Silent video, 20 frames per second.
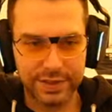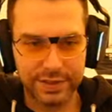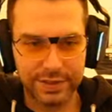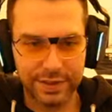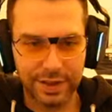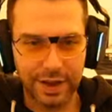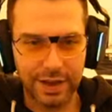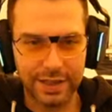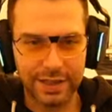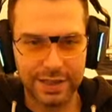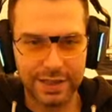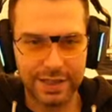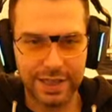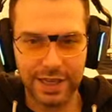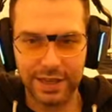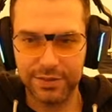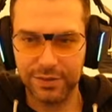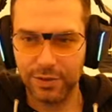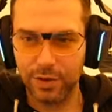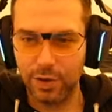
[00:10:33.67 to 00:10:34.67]

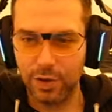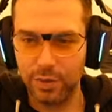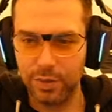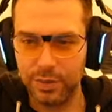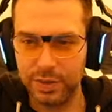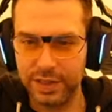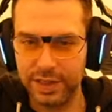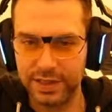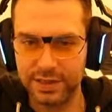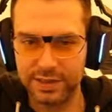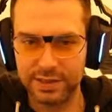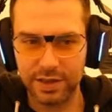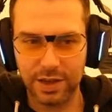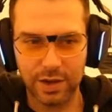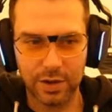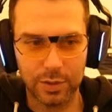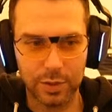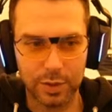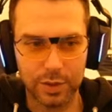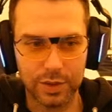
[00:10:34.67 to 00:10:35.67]
90k from
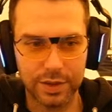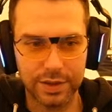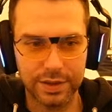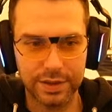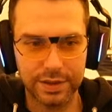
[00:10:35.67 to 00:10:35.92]
Castaro.